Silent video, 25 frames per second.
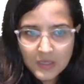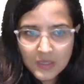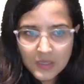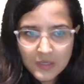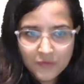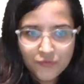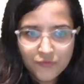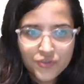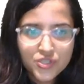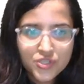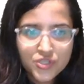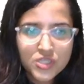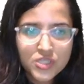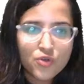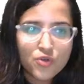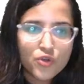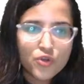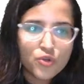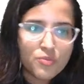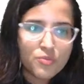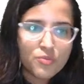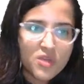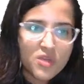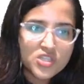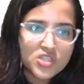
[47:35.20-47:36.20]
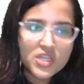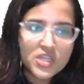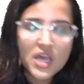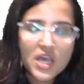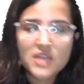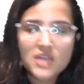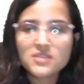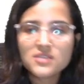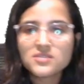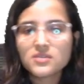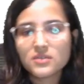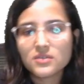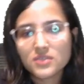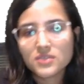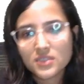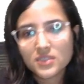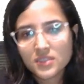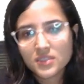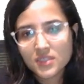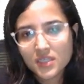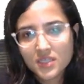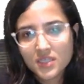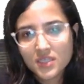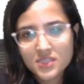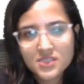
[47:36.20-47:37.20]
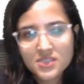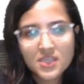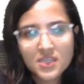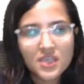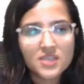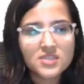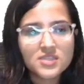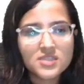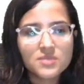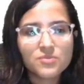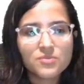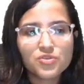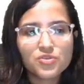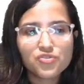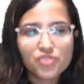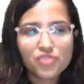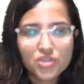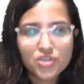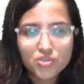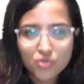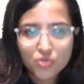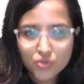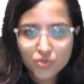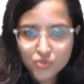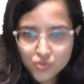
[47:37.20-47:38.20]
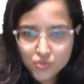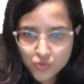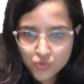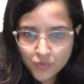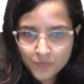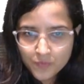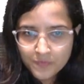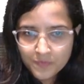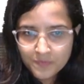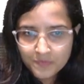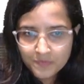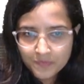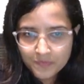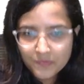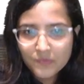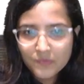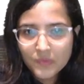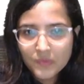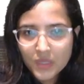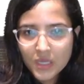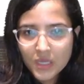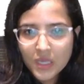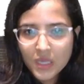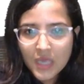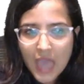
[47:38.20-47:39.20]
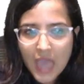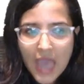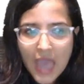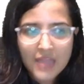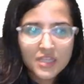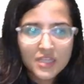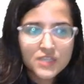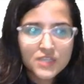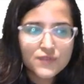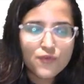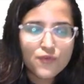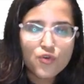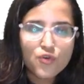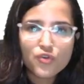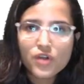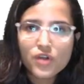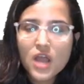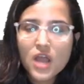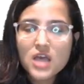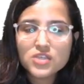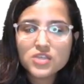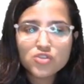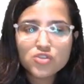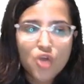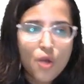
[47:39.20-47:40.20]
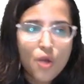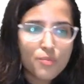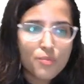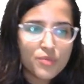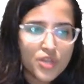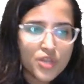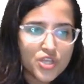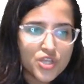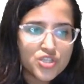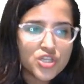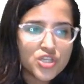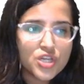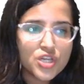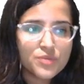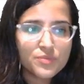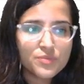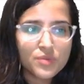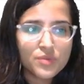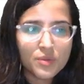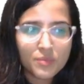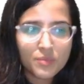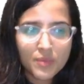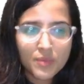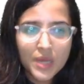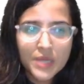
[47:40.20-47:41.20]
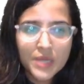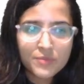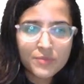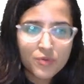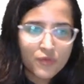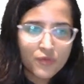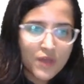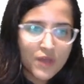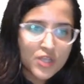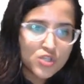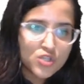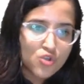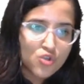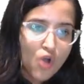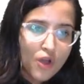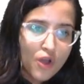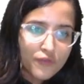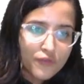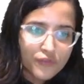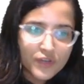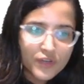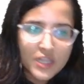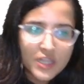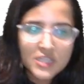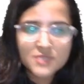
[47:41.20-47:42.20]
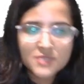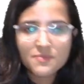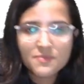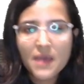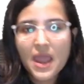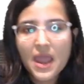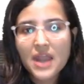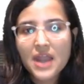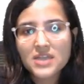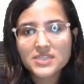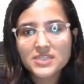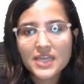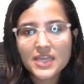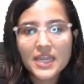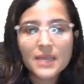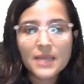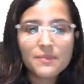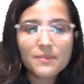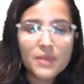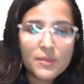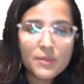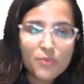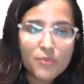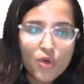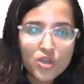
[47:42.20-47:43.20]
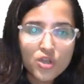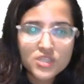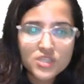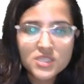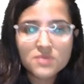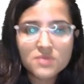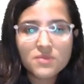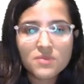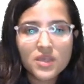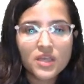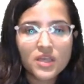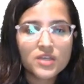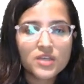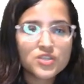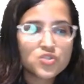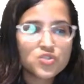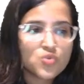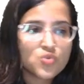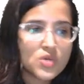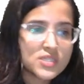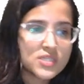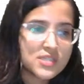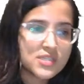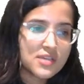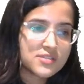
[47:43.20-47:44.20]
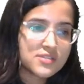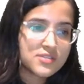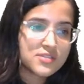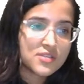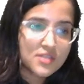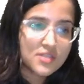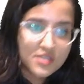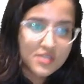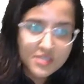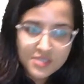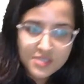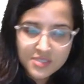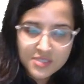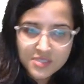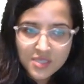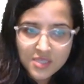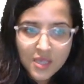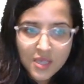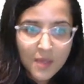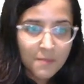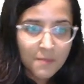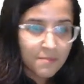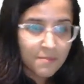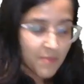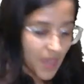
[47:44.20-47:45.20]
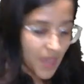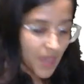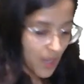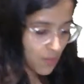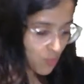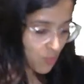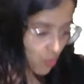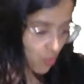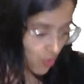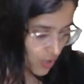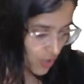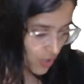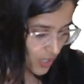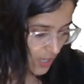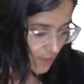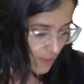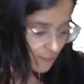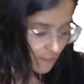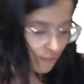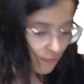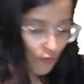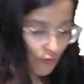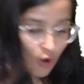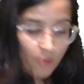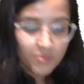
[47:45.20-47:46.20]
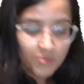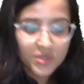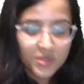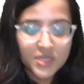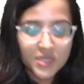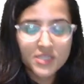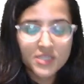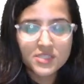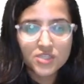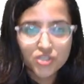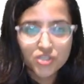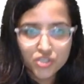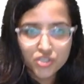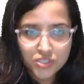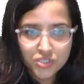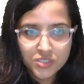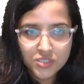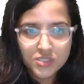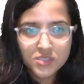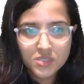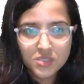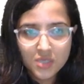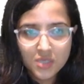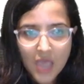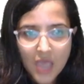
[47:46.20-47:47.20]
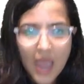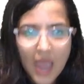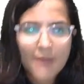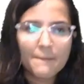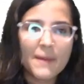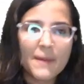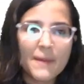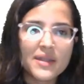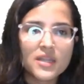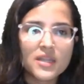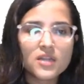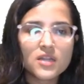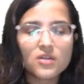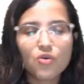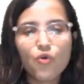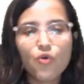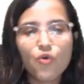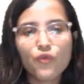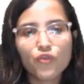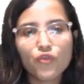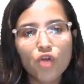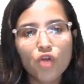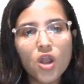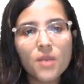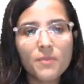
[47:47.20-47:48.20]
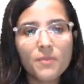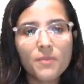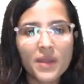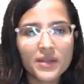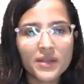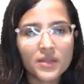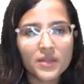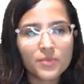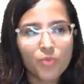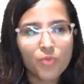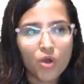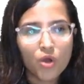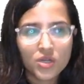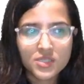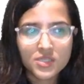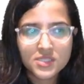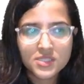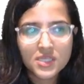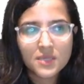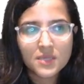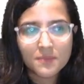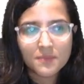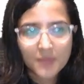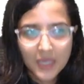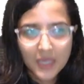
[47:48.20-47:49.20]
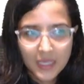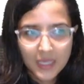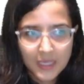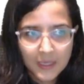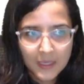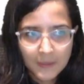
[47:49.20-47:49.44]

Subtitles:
which is going to measure the uncertainties, the asymmetries also. And this forecast combination, it provides confidence bands, enabling policymakers to assess risks, make more informed decisions, and better policy making.